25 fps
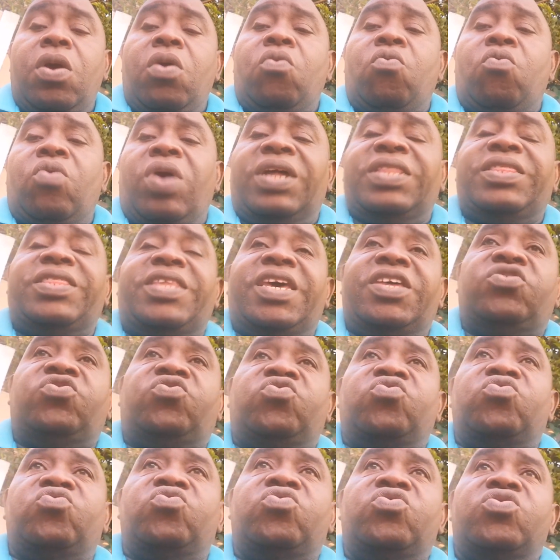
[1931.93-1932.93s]
What they
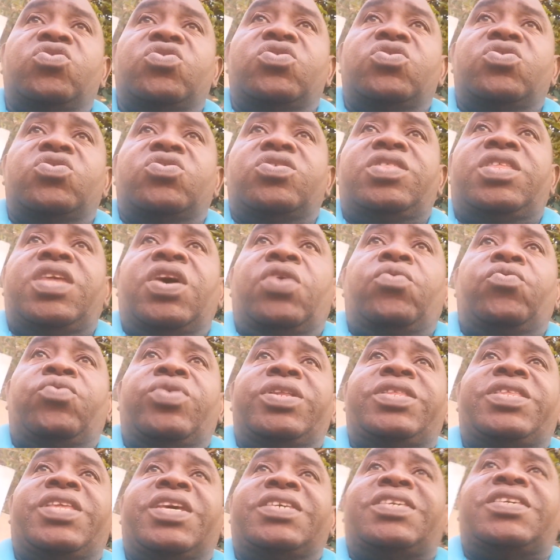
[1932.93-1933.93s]
do, they
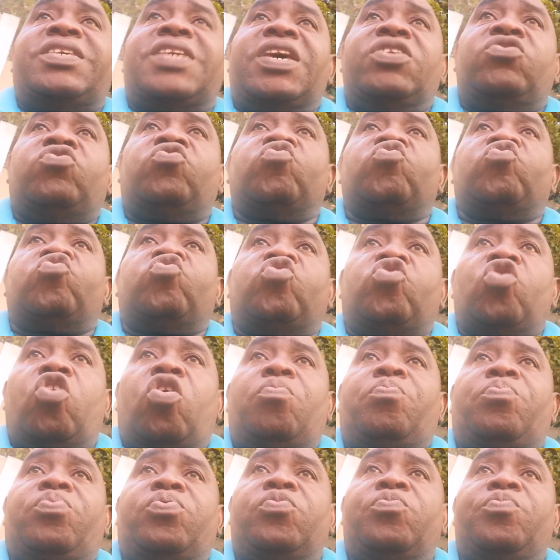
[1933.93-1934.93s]
will decide to
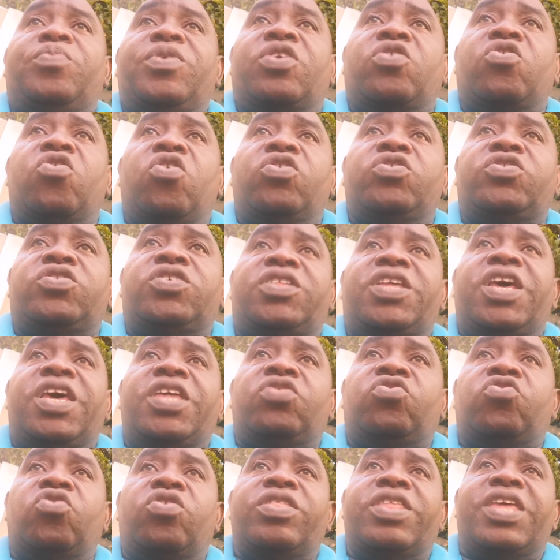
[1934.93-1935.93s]
stop because they
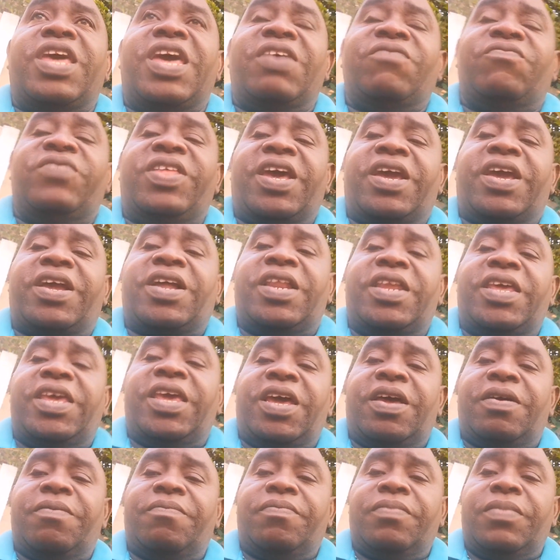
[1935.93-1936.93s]
don't have the
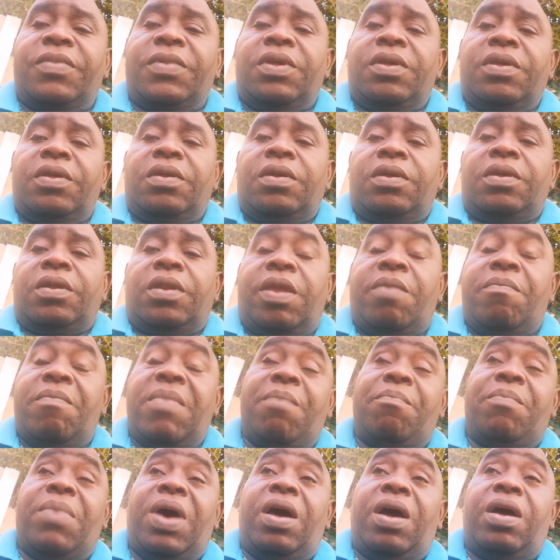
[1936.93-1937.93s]
clear.
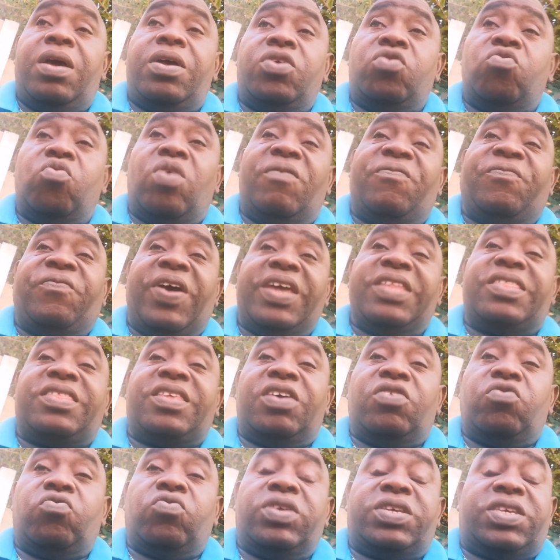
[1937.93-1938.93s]
Remember, you are
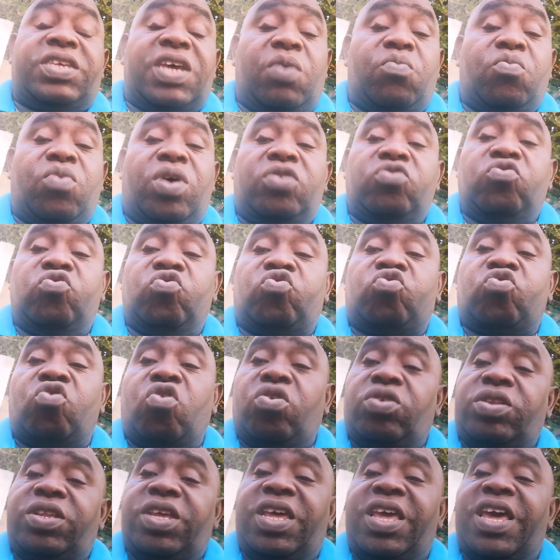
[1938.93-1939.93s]
fighting with someone who's
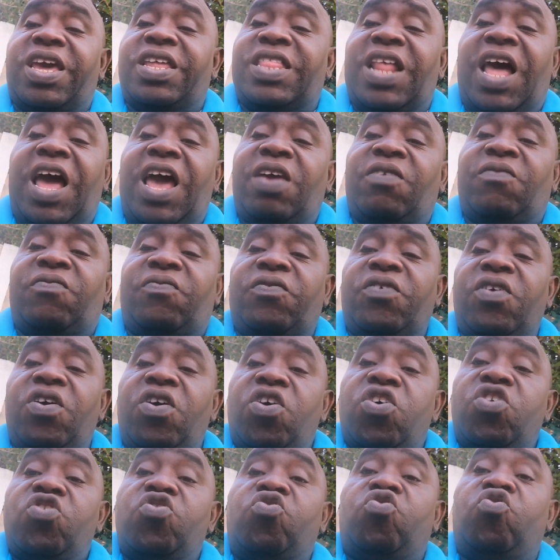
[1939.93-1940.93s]
holding a knife.
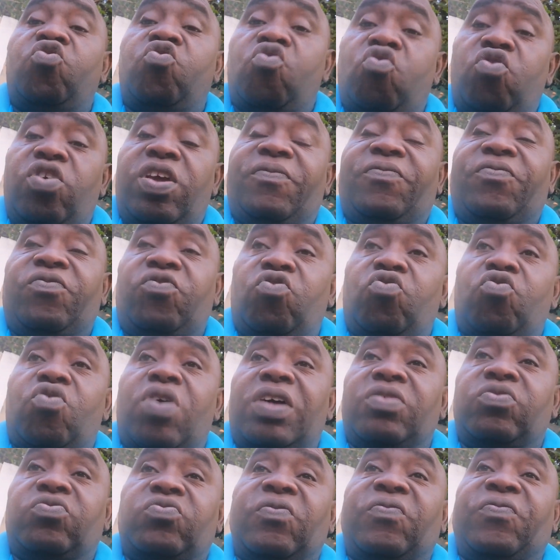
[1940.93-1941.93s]
You, if you
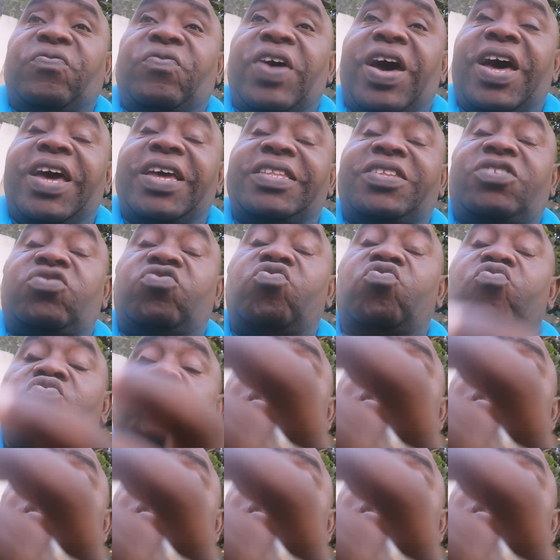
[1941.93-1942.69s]
want to fight, you